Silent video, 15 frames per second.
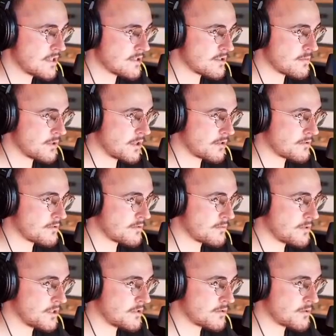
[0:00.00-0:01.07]
So
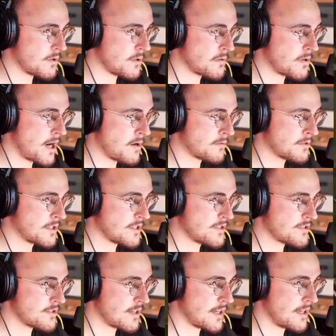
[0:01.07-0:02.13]
we need to go around
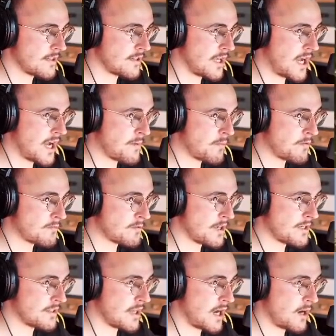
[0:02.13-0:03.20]
it, and I'm
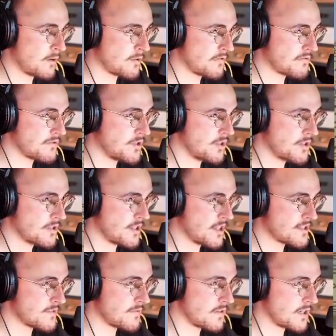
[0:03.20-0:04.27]
already out of dirt.
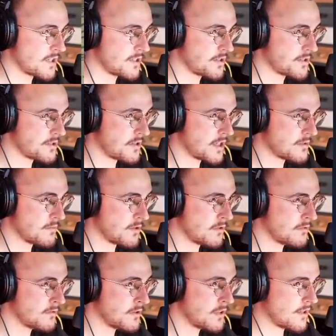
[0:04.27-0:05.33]
That's fucking
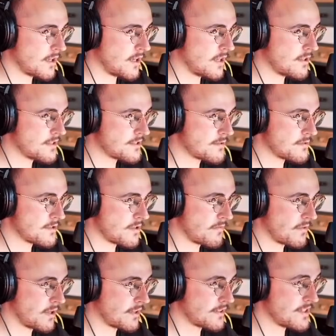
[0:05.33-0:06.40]
incredible. Okay, let's do
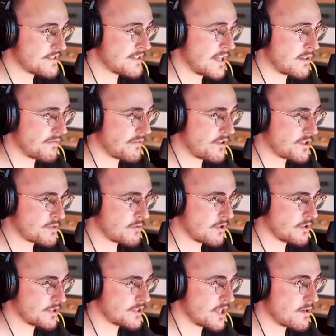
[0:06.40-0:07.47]
something like this. Then of course we're
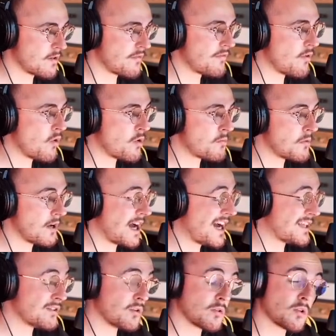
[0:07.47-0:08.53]
gonna terraform. I
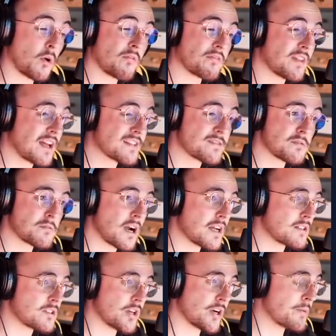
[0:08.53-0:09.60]
don't know if that's the
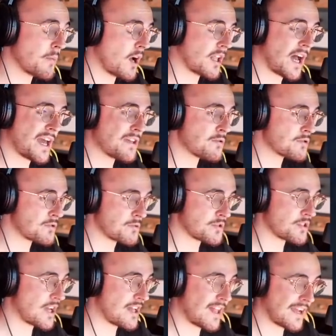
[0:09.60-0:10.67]
right term, but I used to
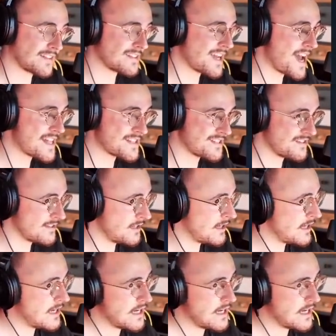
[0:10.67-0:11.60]
say like that in